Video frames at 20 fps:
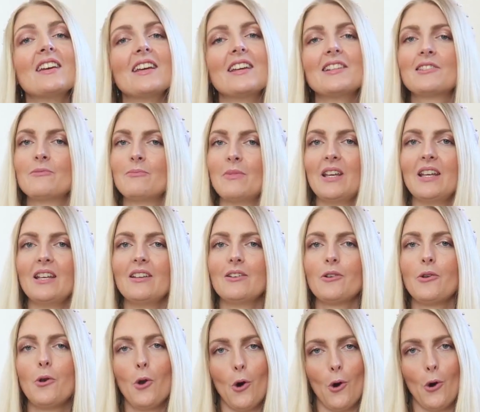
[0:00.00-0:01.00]
it's mean
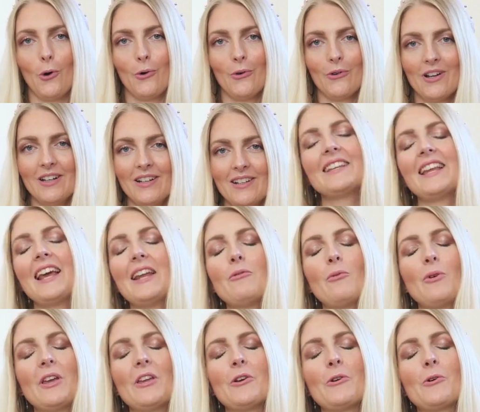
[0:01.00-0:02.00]
no. Then
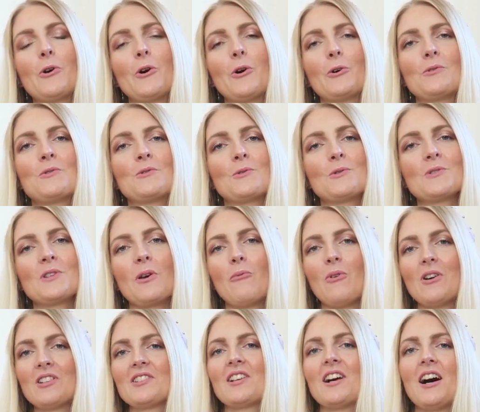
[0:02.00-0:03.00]
when you go to
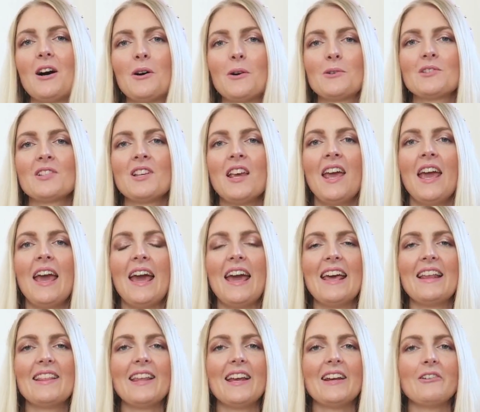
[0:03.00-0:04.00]
someone's house
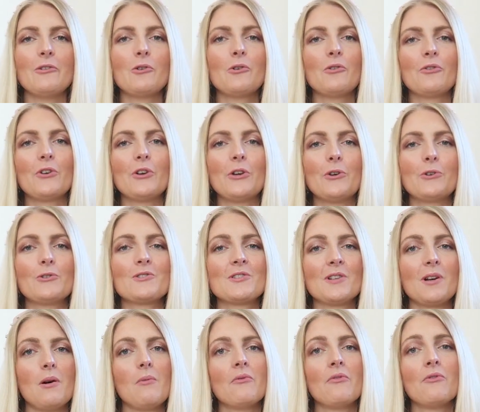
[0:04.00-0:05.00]
and they offer you
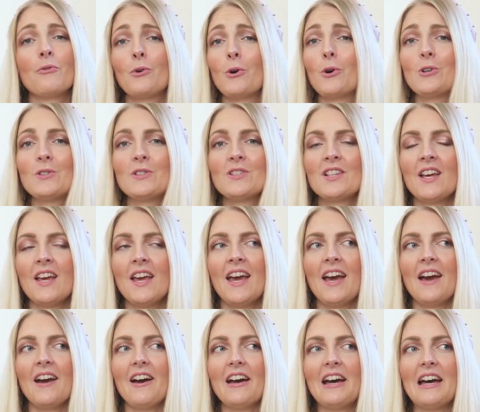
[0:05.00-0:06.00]
some food
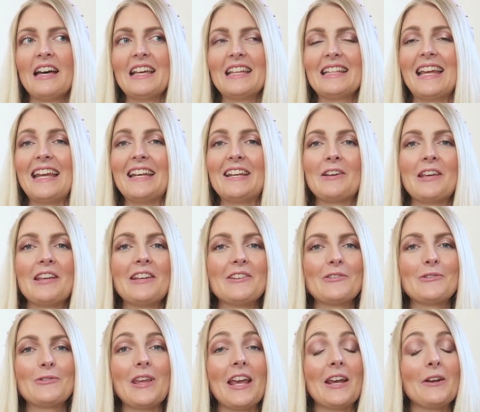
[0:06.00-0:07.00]
uh, they don't
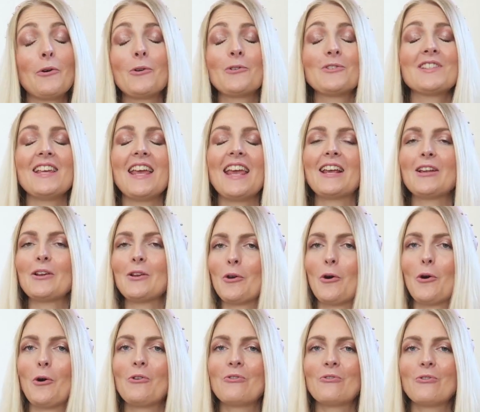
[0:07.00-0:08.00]
they don't take
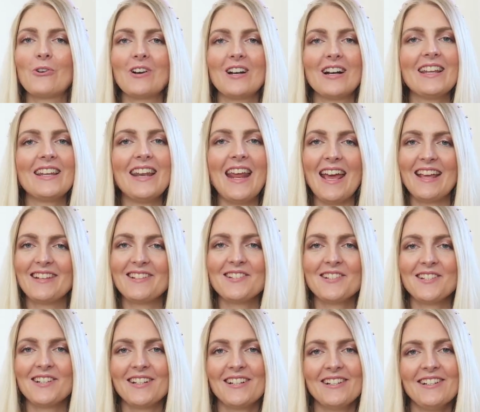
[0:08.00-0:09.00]
no for an
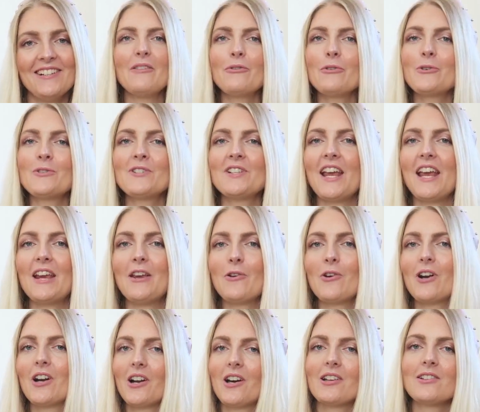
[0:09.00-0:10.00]
answer. If you say
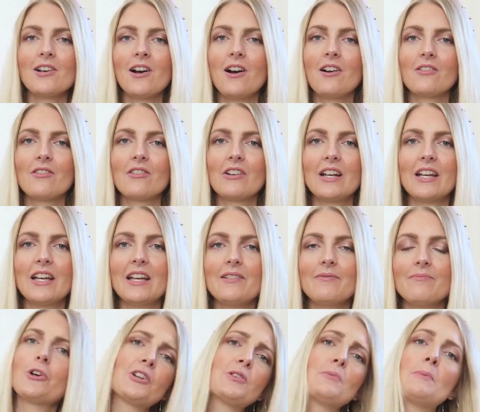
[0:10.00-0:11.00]
you're not hungry,
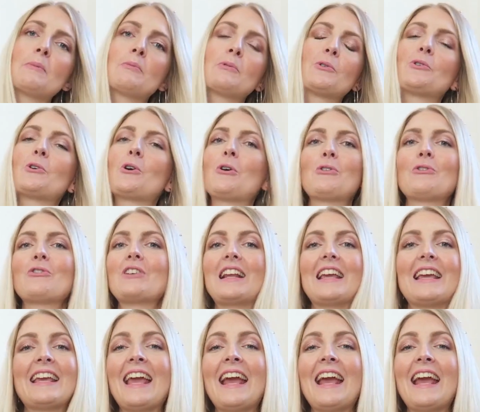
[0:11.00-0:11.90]
Turkish people don't really